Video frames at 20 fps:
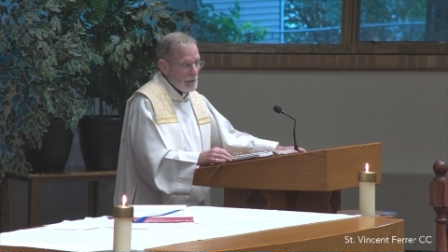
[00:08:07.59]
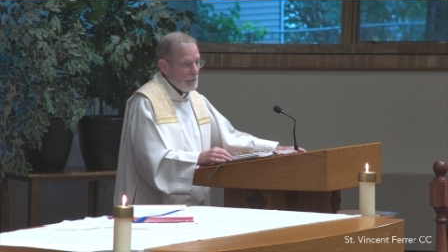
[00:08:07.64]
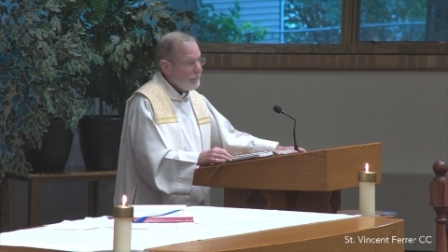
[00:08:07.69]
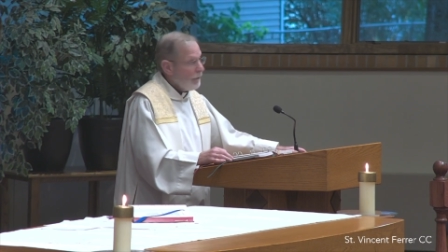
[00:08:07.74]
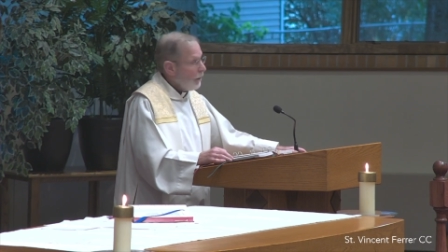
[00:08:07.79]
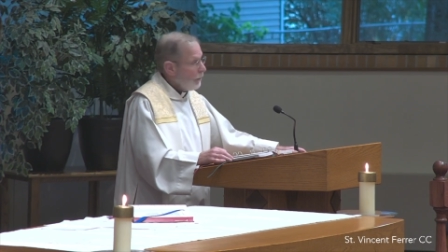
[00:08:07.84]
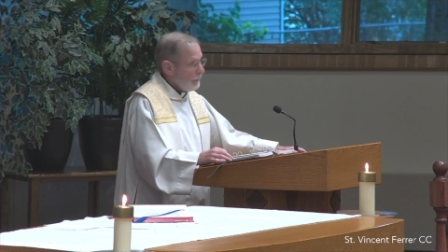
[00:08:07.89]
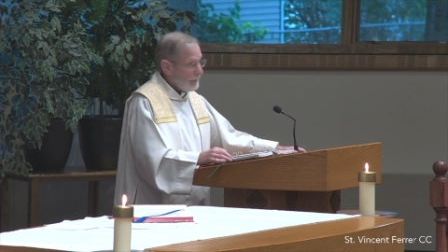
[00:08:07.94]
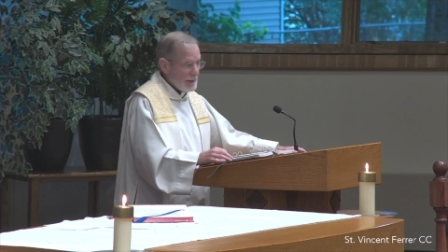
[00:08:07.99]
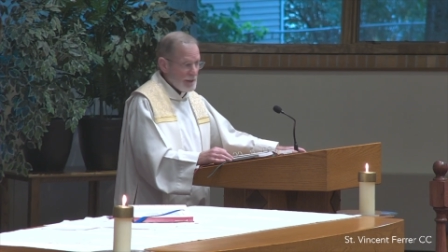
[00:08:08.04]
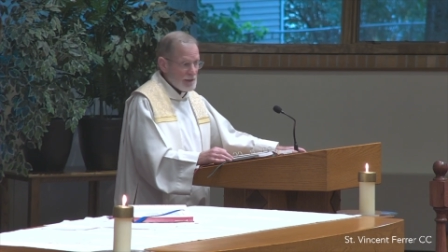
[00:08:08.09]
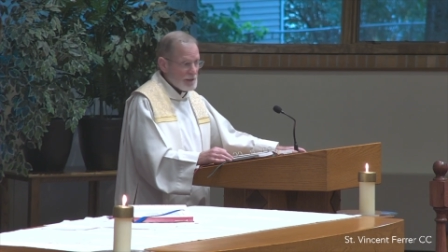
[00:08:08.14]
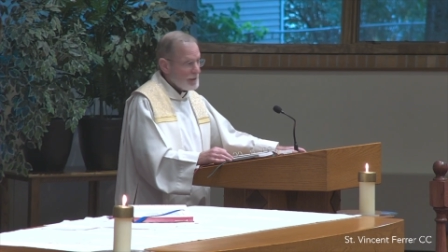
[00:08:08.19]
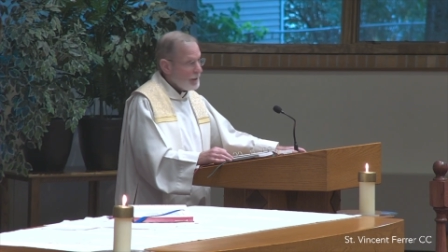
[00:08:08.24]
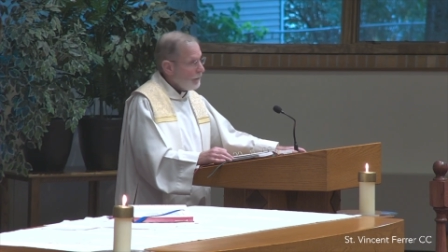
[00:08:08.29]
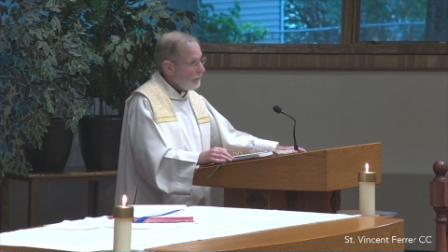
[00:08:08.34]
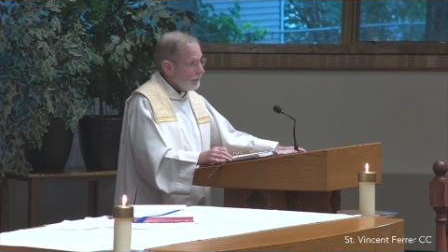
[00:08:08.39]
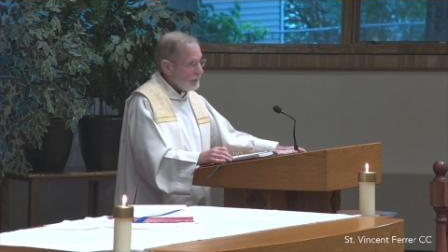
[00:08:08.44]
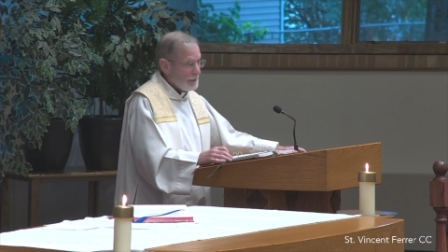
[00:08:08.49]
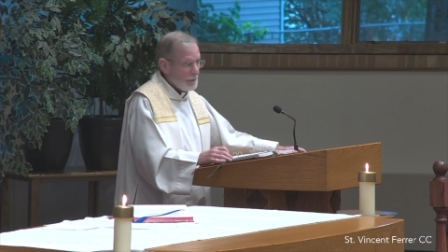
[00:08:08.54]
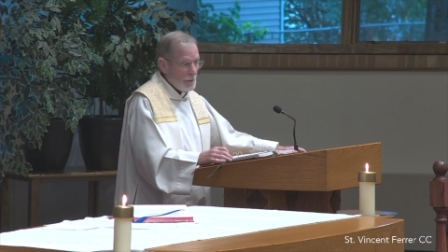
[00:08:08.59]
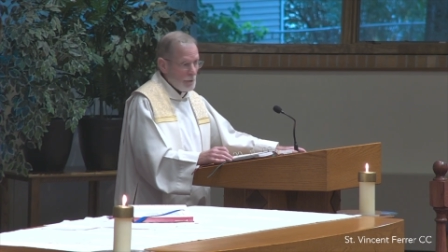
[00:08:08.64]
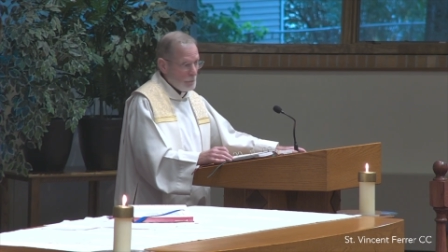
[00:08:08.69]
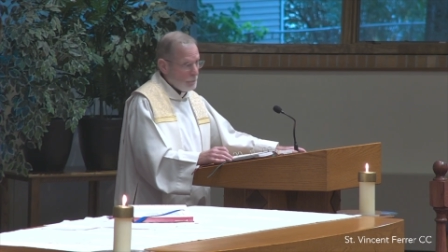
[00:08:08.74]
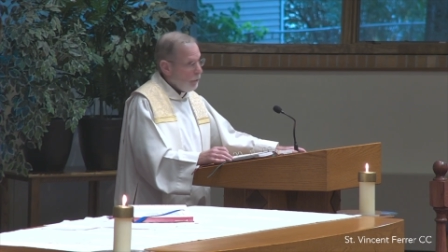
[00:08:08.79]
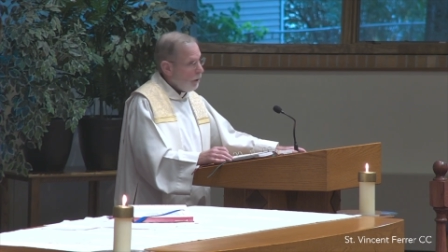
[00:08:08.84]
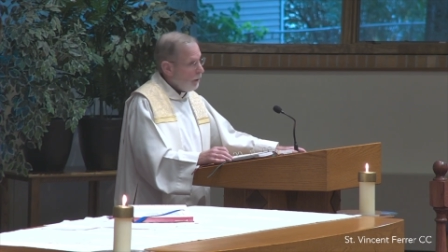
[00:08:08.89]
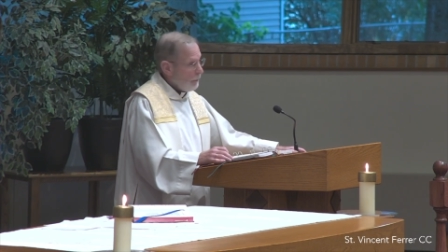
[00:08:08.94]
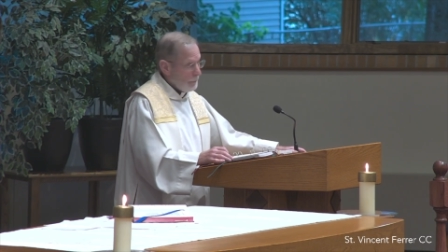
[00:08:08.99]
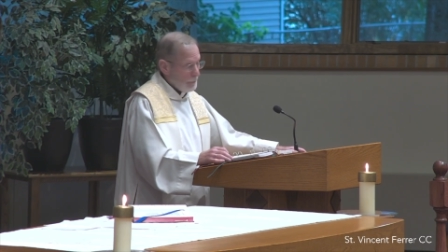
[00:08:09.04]
you've already started in
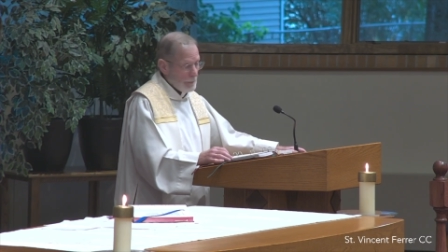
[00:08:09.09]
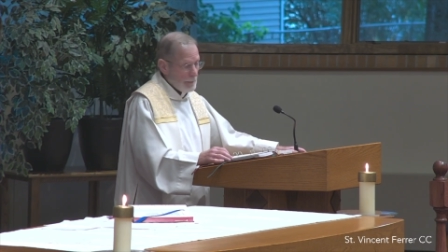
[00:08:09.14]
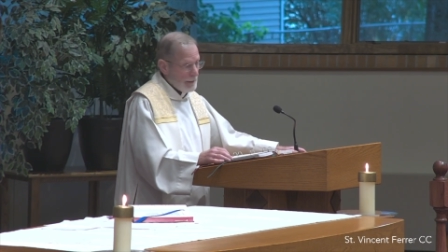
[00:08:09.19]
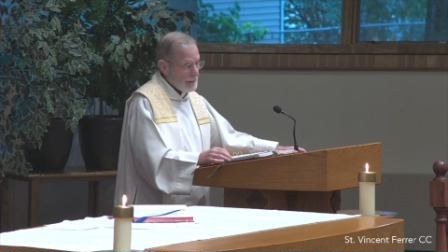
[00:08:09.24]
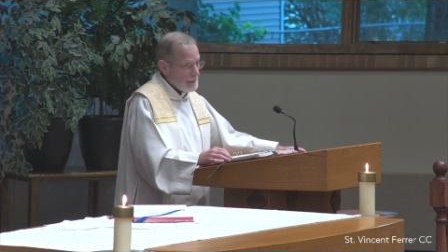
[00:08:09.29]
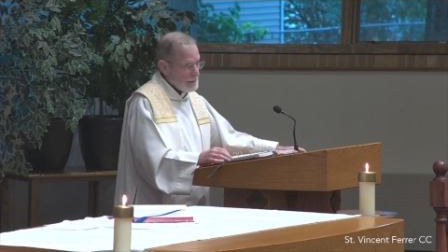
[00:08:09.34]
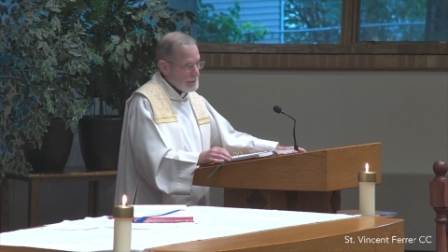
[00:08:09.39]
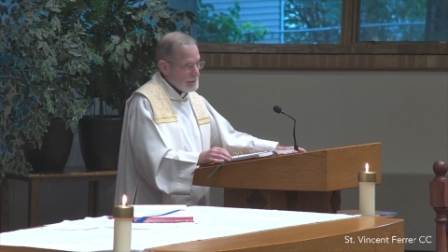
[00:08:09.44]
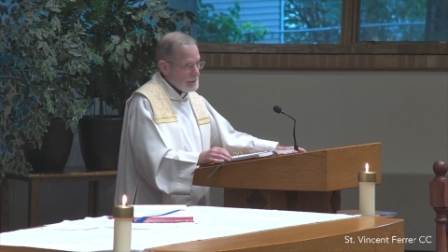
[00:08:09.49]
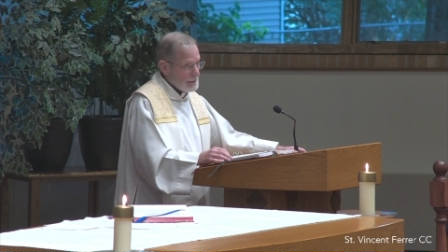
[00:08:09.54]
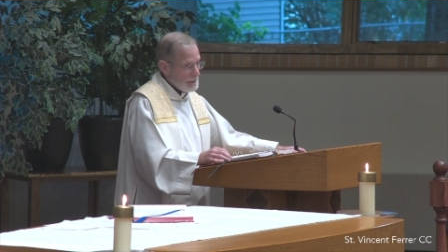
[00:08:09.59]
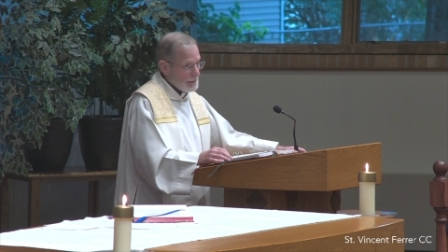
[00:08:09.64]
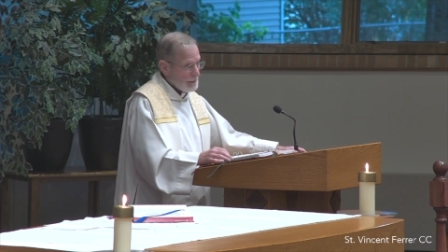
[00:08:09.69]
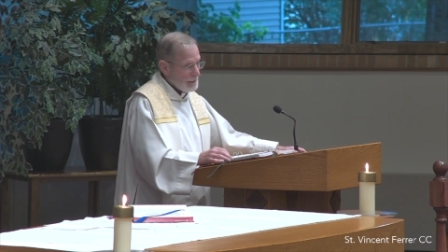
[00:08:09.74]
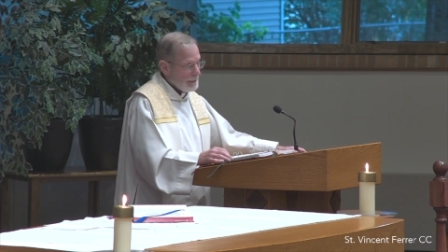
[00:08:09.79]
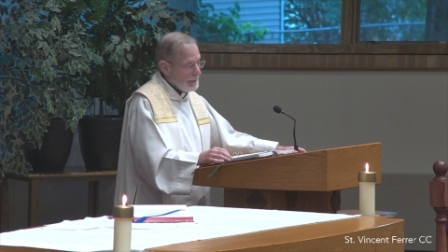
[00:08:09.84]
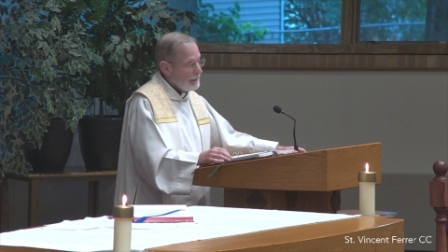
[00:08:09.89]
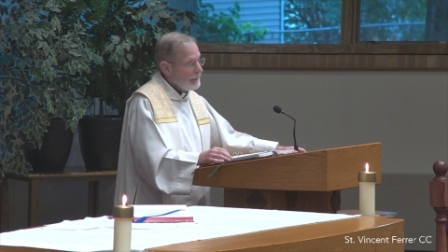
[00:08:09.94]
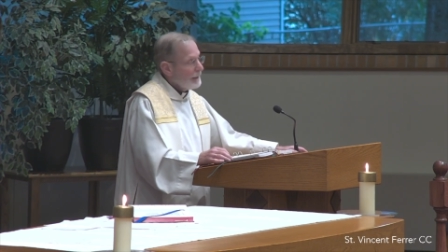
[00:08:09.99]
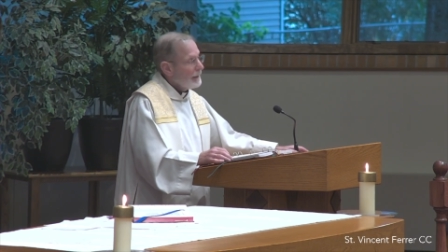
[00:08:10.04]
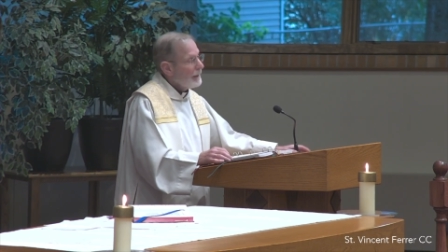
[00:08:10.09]
the wrong place.